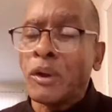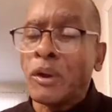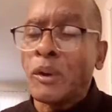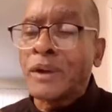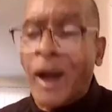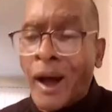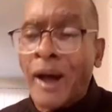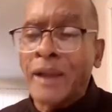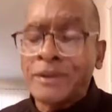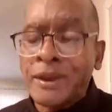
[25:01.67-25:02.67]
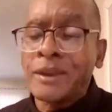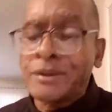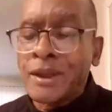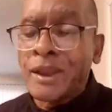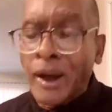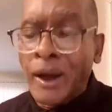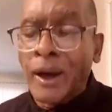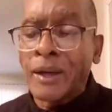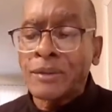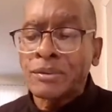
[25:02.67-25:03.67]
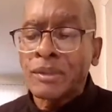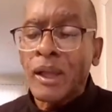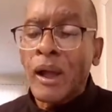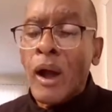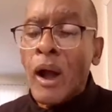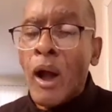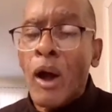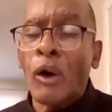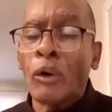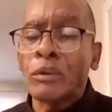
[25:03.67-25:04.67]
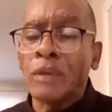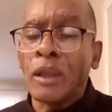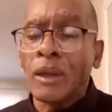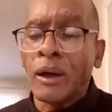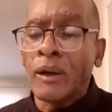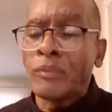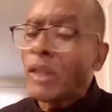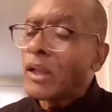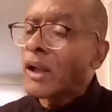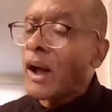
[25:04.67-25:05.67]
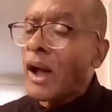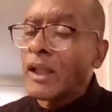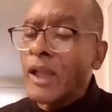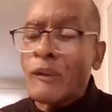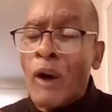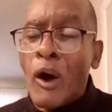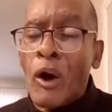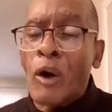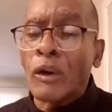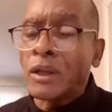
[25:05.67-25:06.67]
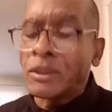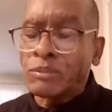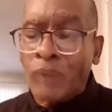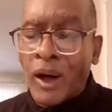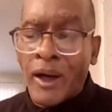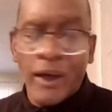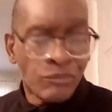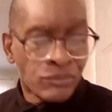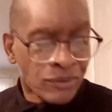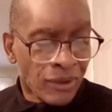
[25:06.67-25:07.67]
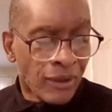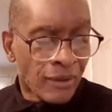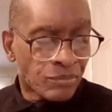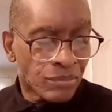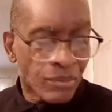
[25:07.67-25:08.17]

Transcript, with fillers: of God teaches us how to love. God gave all us five cents.